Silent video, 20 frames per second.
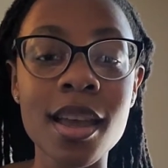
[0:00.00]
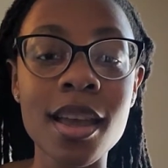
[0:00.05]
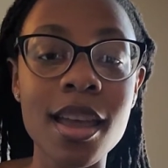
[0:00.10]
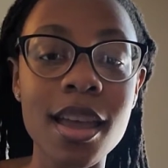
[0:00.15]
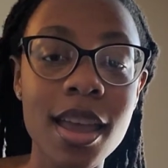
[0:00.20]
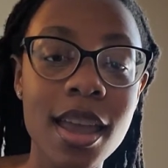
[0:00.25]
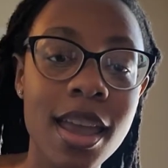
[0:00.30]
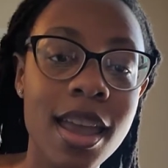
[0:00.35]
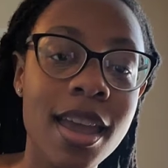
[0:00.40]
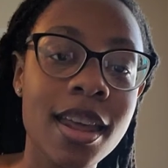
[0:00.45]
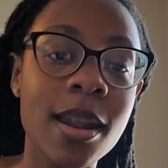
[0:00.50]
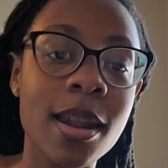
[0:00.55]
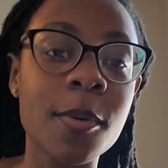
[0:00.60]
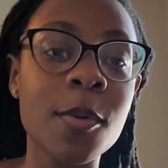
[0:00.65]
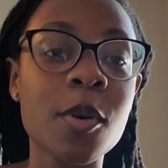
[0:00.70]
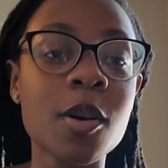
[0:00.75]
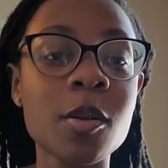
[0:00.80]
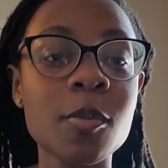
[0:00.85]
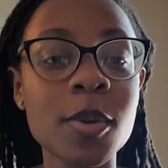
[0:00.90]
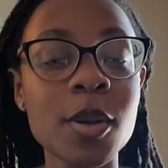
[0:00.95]
And I'm
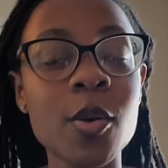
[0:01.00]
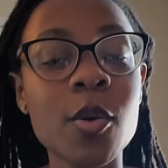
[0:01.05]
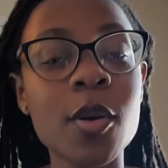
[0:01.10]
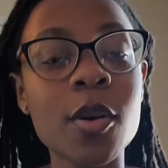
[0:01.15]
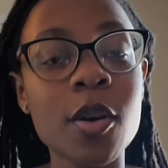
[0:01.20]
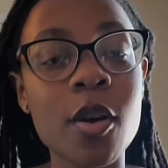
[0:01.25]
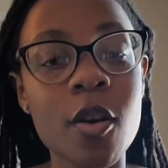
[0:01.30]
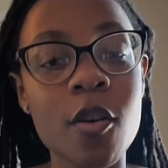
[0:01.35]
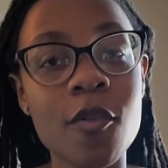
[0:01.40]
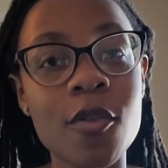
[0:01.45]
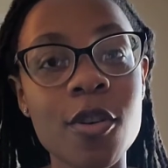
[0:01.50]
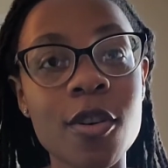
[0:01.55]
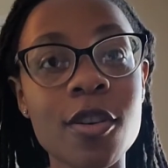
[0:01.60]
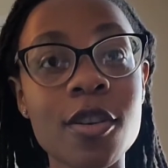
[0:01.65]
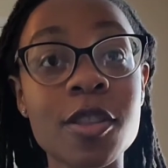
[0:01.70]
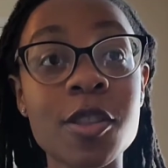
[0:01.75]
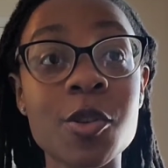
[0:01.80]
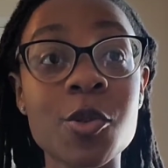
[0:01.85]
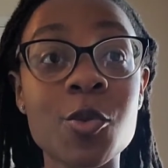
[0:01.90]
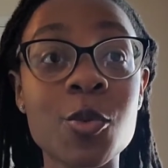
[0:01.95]
going to be going over
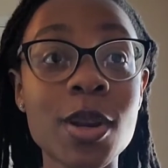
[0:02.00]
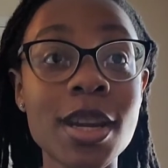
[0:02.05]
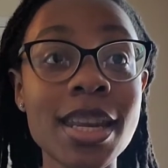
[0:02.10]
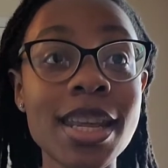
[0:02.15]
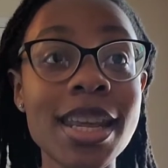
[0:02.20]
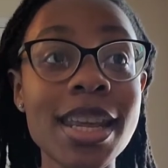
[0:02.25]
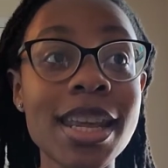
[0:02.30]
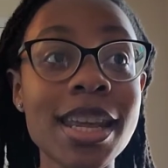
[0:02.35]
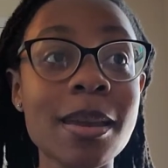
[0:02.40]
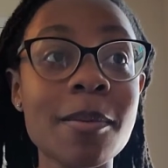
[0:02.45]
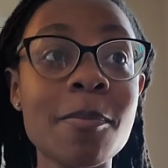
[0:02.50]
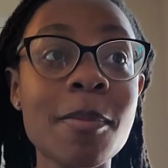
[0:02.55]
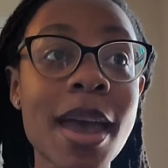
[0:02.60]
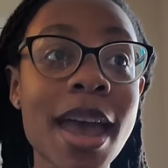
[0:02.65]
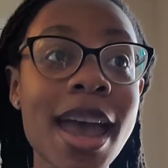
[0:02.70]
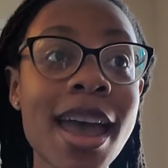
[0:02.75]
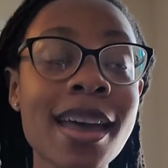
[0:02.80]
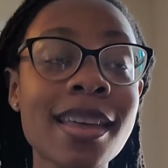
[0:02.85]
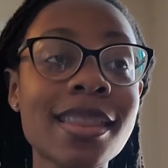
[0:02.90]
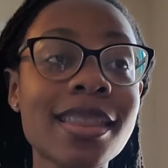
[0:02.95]
the reading,
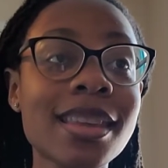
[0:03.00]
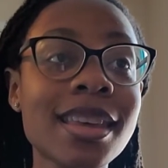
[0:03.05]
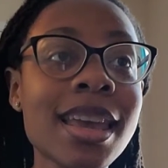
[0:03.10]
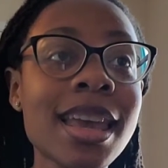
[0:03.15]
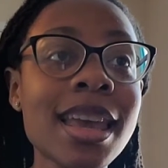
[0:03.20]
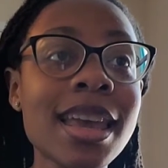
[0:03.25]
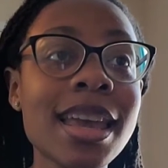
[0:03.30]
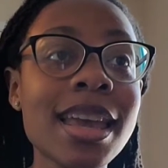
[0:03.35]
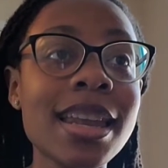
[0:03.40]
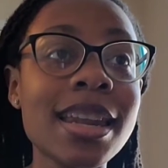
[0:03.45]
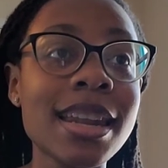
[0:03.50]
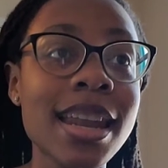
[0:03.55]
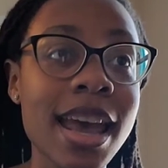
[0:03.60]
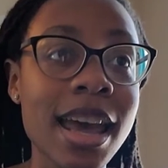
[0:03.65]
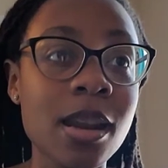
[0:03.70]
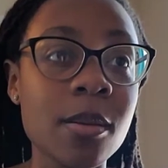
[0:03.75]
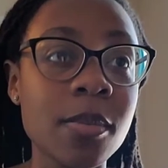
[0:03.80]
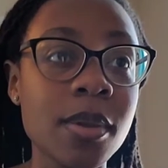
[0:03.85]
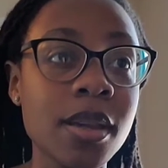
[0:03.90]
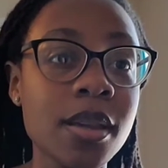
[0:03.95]
math,
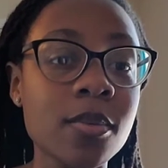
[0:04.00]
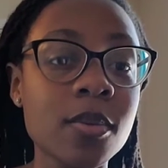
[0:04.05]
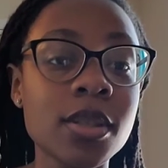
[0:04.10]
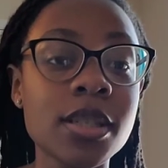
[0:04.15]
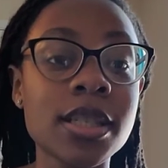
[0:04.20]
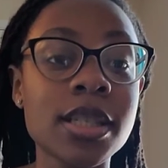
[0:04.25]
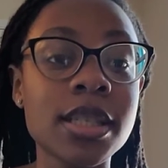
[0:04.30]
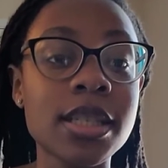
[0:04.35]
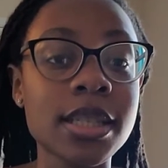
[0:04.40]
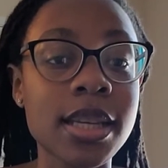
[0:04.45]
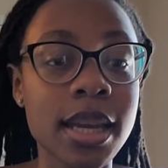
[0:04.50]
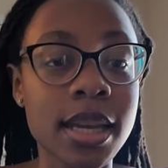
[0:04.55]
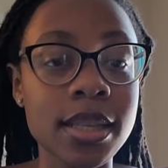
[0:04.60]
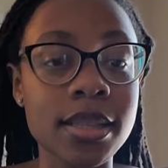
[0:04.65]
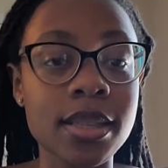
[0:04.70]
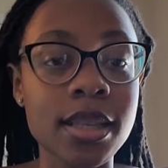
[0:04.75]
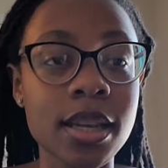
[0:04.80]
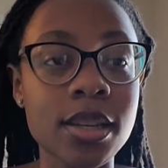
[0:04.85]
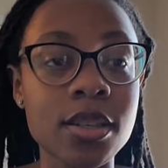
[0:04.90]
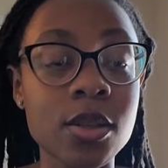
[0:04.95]
anatomy, which is the
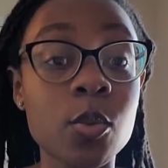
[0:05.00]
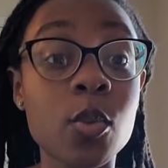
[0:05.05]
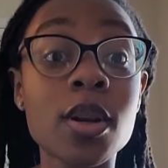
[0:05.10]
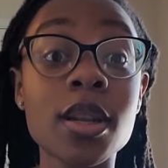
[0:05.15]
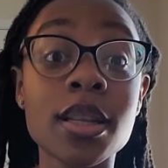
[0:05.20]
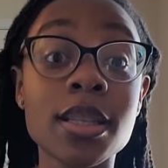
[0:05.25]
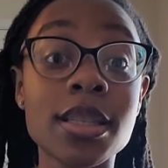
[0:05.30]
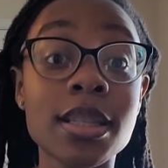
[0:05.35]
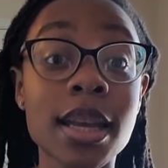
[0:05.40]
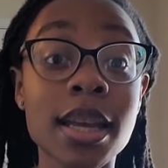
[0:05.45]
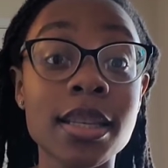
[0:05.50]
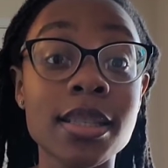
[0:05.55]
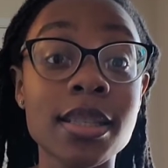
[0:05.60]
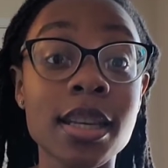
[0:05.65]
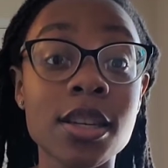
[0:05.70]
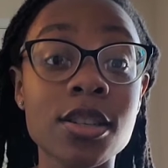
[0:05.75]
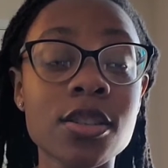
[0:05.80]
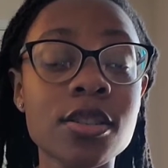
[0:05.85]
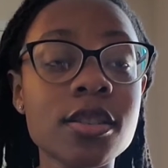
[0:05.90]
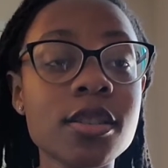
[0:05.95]
science section, one of the science
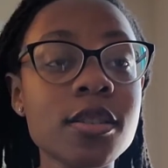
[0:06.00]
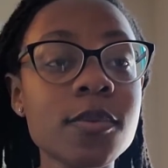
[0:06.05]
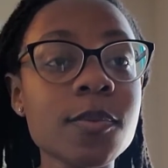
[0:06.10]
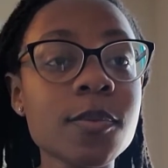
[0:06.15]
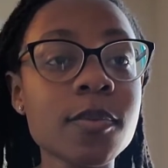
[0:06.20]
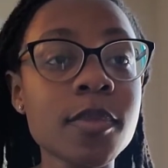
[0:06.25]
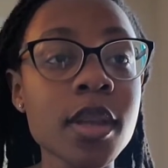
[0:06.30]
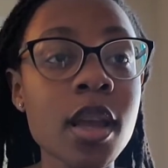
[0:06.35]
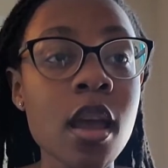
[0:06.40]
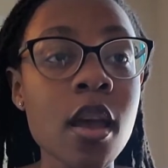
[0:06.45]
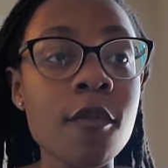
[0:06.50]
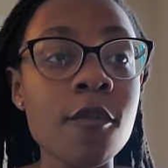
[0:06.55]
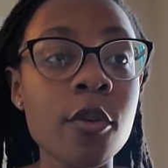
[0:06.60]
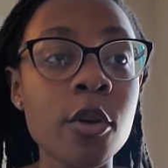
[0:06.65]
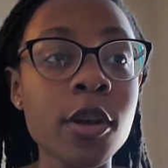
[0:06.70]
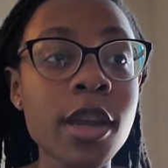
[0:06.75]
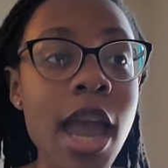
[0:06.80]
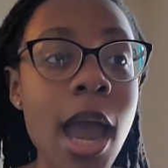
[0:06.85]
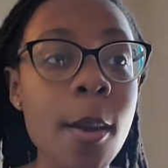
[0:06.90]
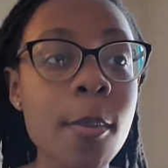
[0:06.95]
sections,
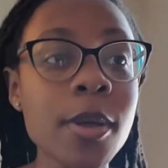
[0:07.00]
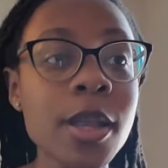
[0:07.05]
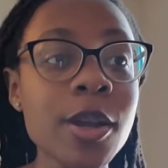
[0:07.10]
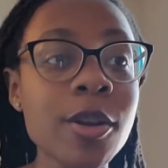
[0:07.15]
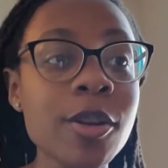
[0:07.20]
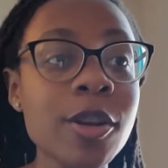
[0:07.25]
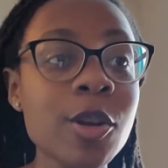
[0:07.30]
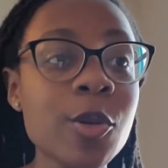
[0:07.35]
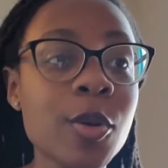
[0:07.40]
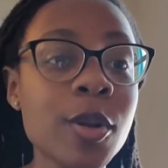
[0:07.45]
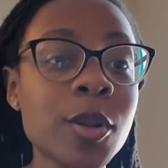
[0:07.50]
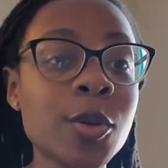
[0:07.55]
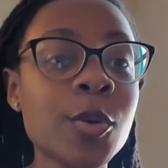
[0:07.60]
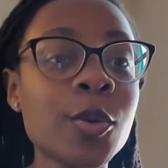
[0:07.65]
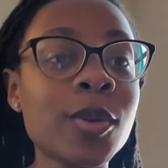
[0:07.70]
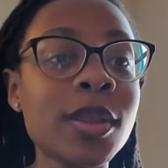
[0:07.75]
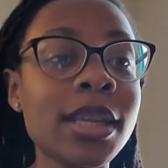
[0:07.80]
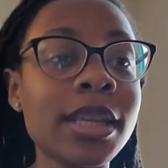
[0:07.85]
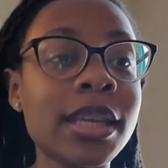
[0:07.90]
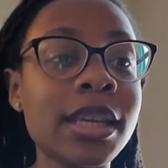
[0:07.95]
vocabulary, critical
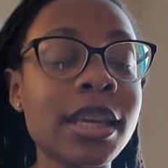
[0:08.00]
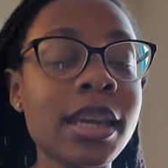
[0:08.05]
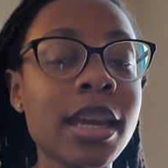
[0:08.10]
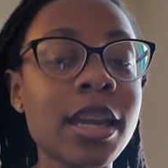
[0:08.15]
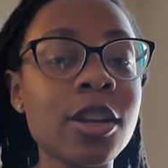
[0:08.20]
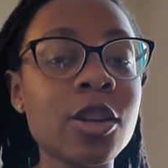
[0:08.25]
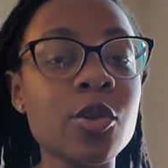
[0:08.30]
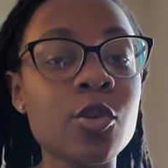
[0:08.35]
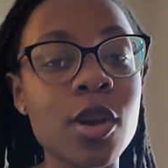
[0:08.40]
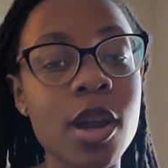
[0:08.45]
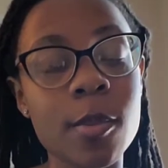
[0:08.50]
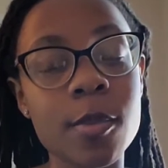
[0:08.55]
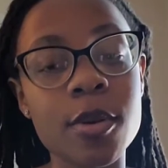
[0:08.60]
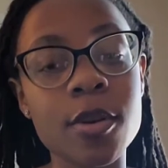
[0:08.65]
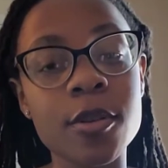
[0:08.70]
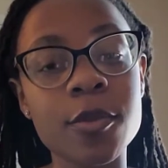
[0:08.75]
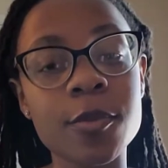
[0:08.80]
thinking, and grammar.